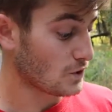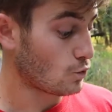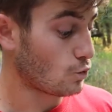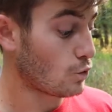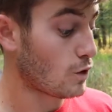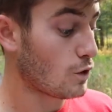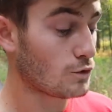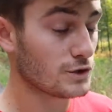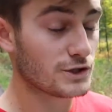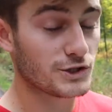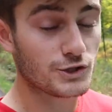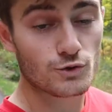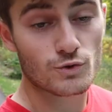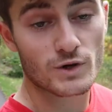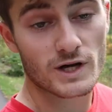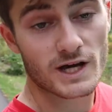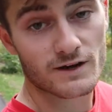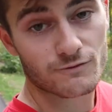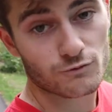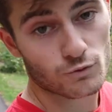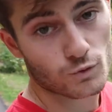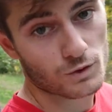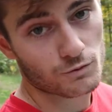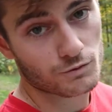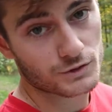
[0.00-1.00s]
what we do
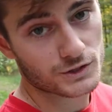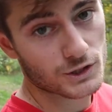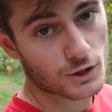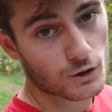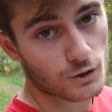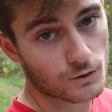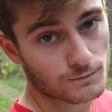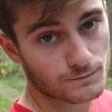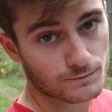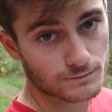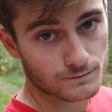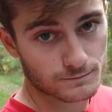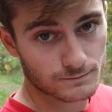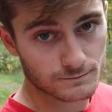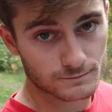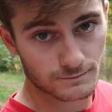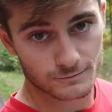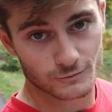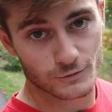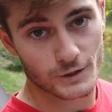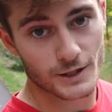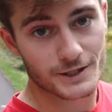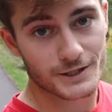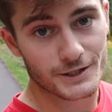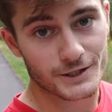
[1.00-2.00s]
have and what we don't,
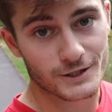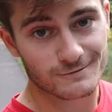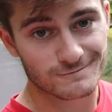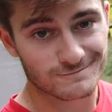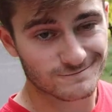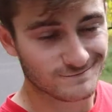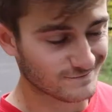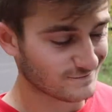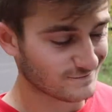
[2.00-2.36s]
right here.